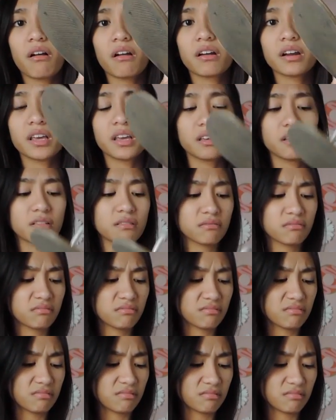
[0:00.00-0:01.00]
on it.
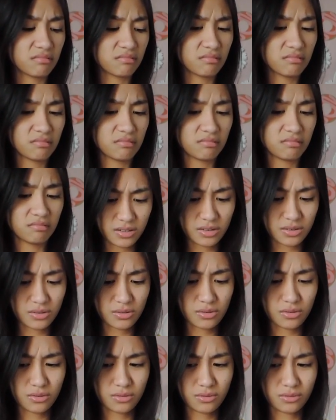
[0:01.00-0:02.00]

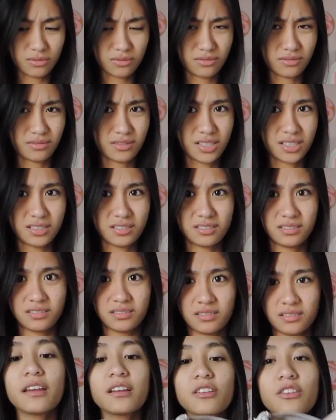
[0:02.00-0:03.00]
Ew.
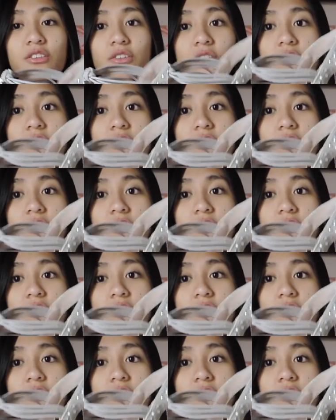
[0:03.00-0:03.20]
And it's